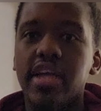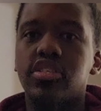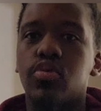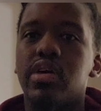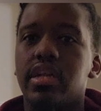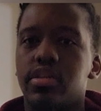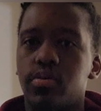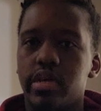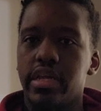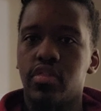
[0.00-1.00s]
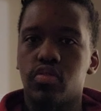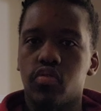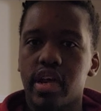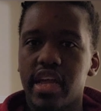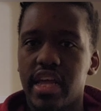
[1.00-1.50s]

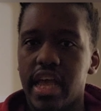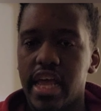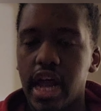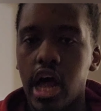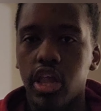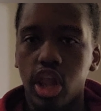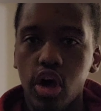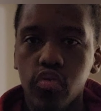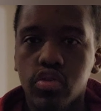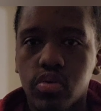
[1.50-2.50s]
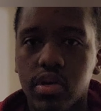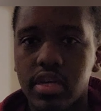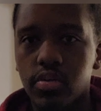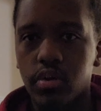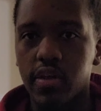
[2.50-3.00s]
2023 and hello
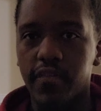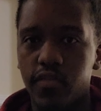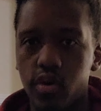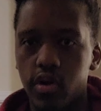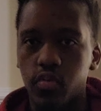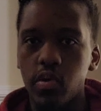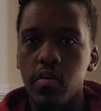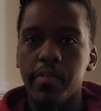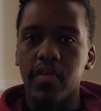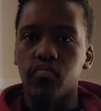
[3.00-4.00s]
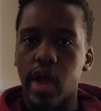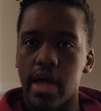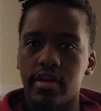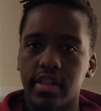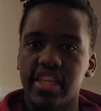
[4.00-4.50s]
2024. We'll be
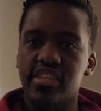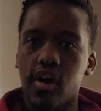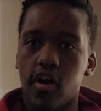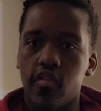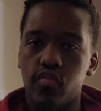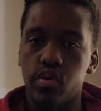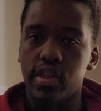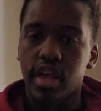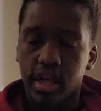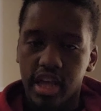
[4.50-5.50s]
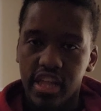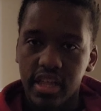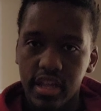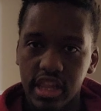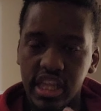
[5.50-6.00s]
rounding this off with
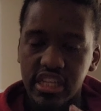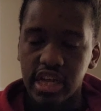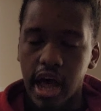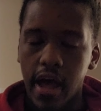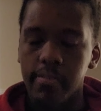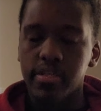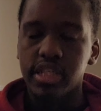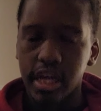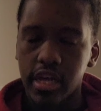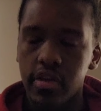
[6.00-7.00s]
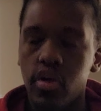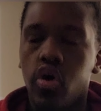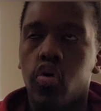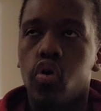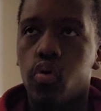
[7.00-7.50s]
the top 10
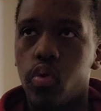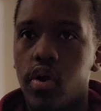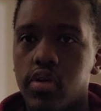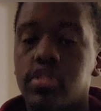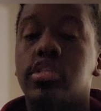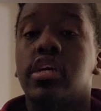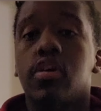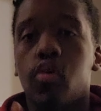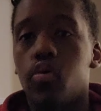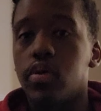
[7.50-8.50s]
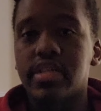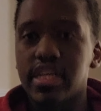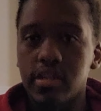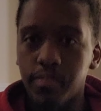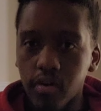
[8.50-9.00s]
worst or
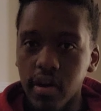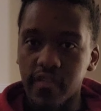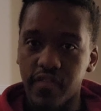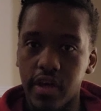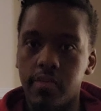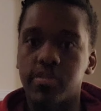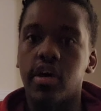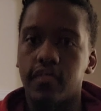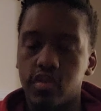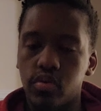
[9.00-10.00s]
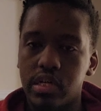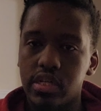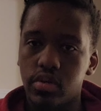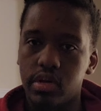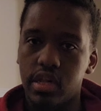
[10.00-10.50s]
disappointing films of
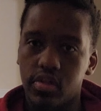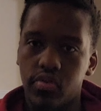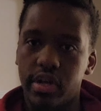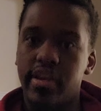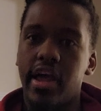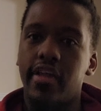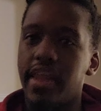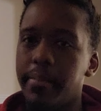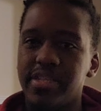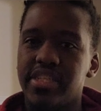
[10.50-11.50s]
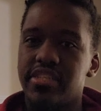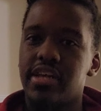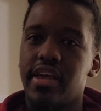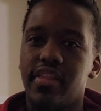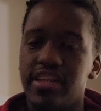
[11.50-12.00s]
2023. Now, let me just
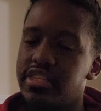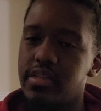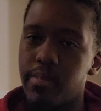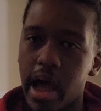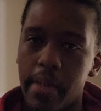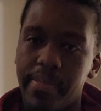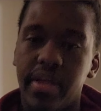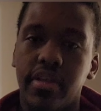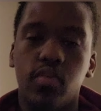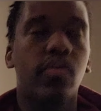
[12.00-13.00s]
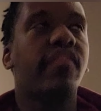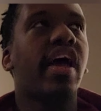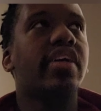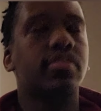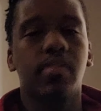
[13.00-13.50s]
say this is my opinion. We've
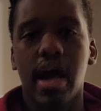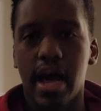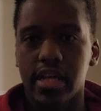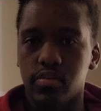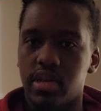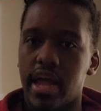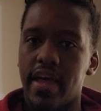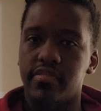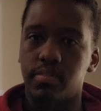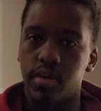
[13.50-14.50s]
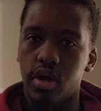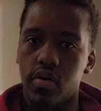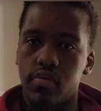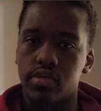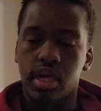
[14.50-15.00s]
had some highs, we've had some
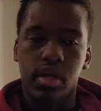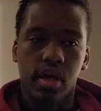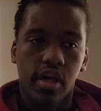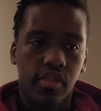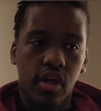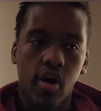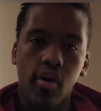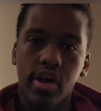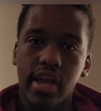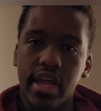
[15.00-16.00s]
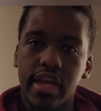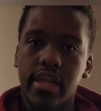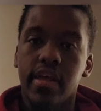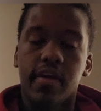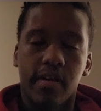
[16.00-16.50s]
lows. There aren't
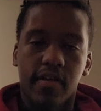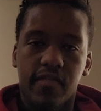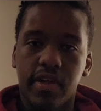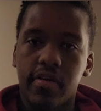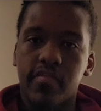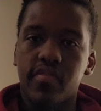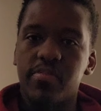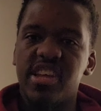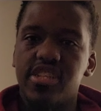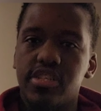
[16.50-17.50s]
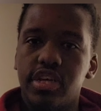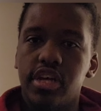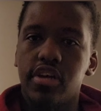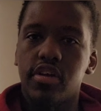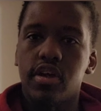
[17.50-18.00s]
any films from this
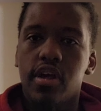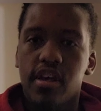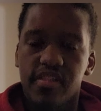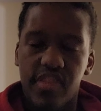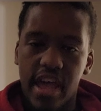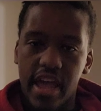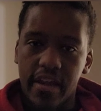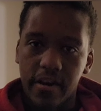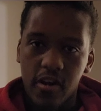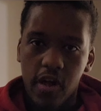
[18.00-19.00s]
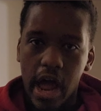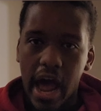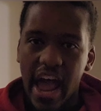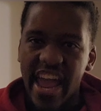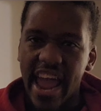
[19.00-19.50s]
year that
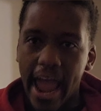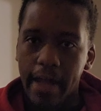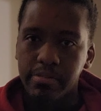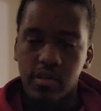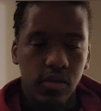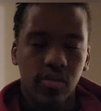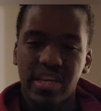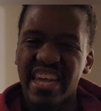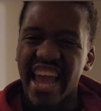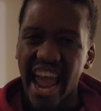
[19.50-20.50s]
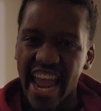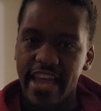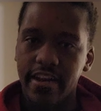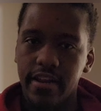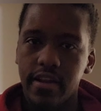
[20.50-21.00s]
I absolutely
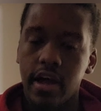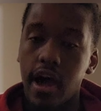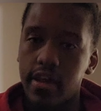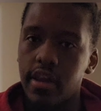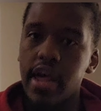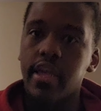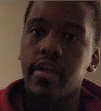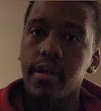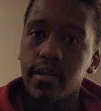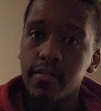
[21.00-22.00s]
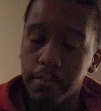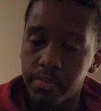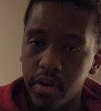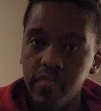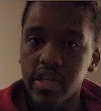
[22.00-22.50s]
hated, unlike the
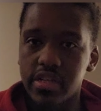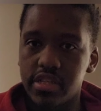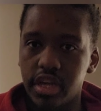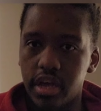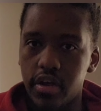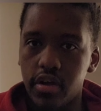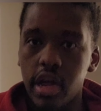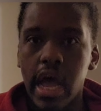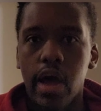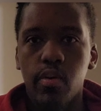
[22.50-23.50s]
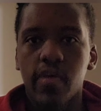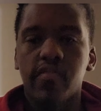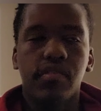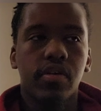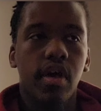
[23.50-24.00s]
previous year.
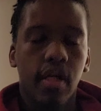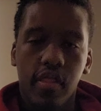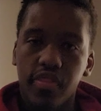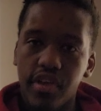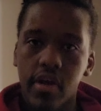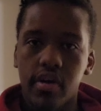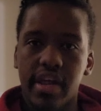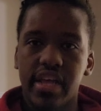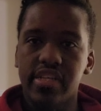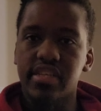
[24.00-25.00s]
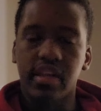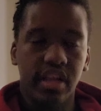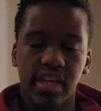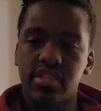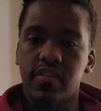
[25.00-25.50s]
However, there is a
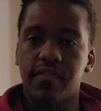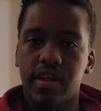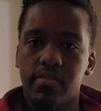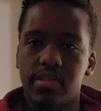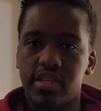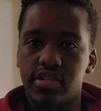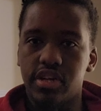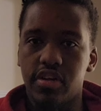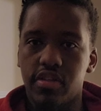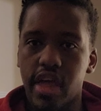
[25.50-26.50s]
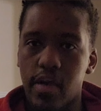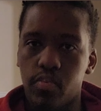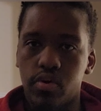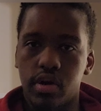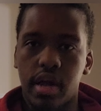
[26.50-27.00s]
list of films this year that
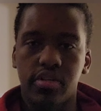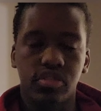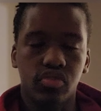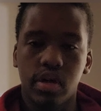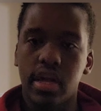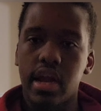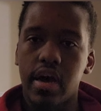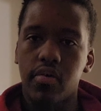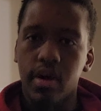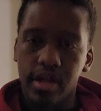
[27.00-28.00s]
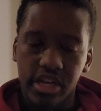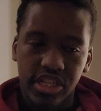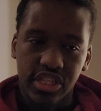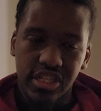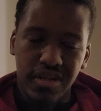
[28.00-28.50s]
were straight out
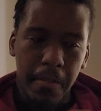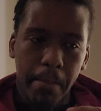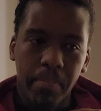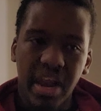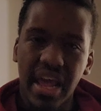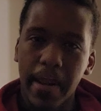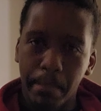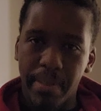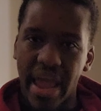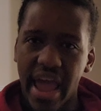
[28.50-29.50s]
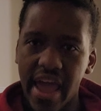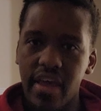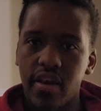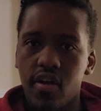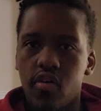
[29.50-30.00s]
just plain
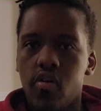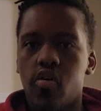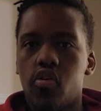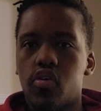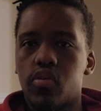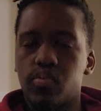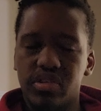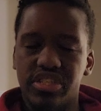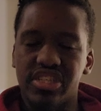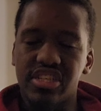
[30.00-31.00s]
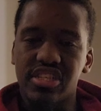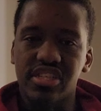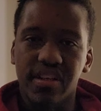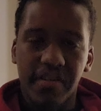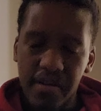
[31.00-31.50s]
bad or was
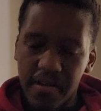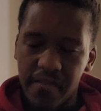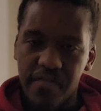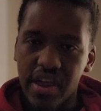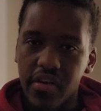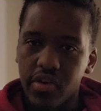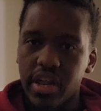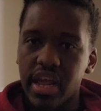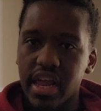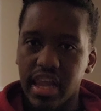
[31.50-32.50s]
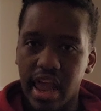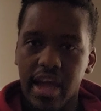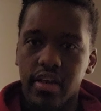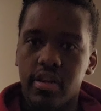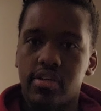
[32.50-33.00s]
just very
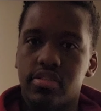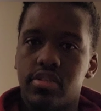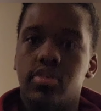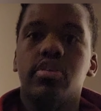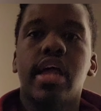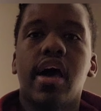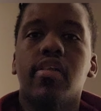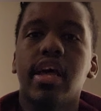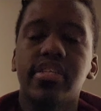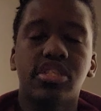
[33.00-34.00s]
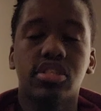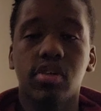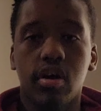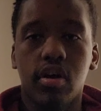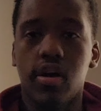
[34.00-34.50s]
lackluster. Now let's
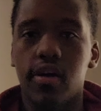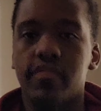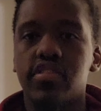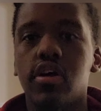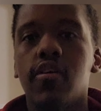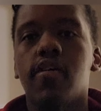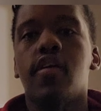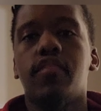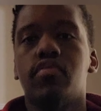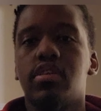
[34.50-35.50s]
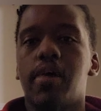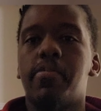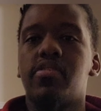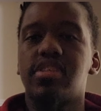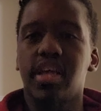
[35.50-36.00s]
start off. Starting off with
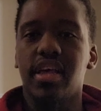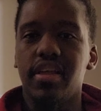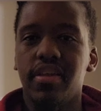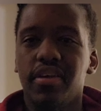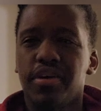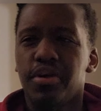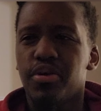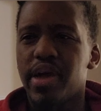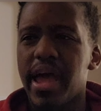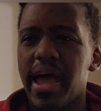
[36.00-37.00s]
number 10, you